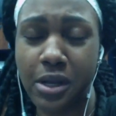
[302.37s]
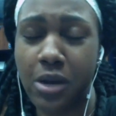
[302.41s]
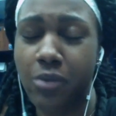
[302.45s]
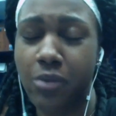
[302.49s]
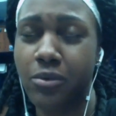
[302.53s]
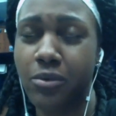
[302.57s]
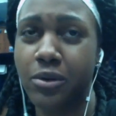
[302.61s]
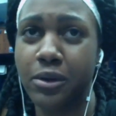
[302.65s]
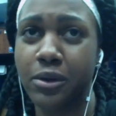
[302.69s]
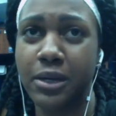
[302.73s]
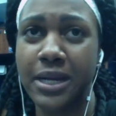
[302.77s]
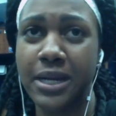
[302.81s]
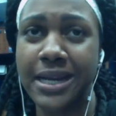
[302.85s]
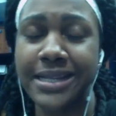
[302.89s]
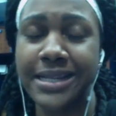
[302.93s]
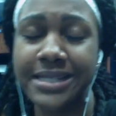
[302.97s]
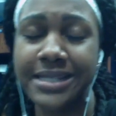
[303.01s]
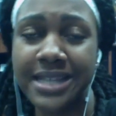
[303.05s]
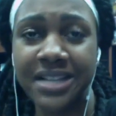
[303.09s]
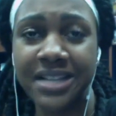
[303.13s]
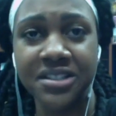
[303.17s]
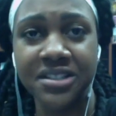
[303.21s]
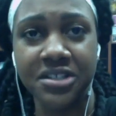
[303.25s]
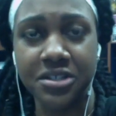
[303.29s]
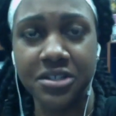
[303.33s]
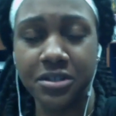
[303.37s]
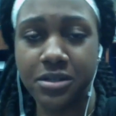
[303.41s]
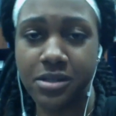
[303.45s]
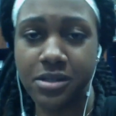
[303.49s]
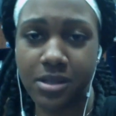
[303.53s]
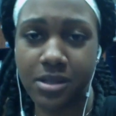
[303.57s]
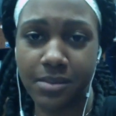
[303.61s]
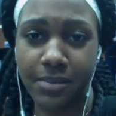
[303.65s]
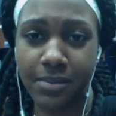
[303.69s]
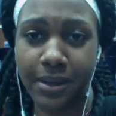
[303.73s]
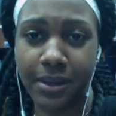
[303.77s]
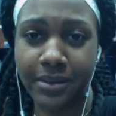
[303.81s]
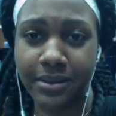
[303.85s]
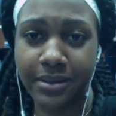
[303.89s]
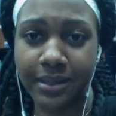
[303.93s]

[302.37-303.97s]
were intentional about the